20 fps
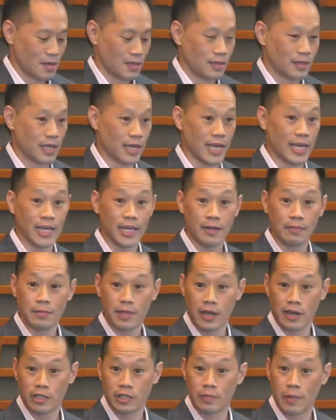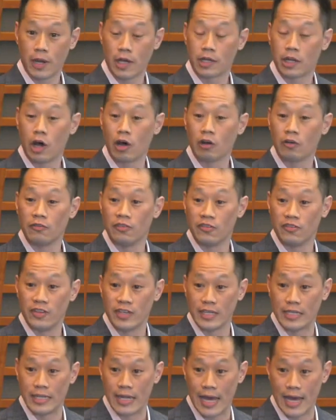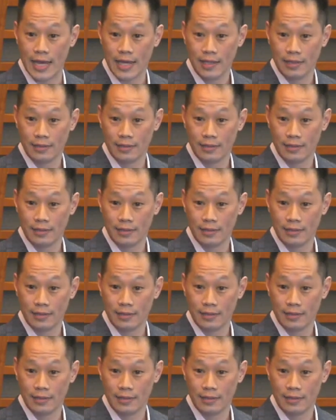The income there is about $1.50 a day.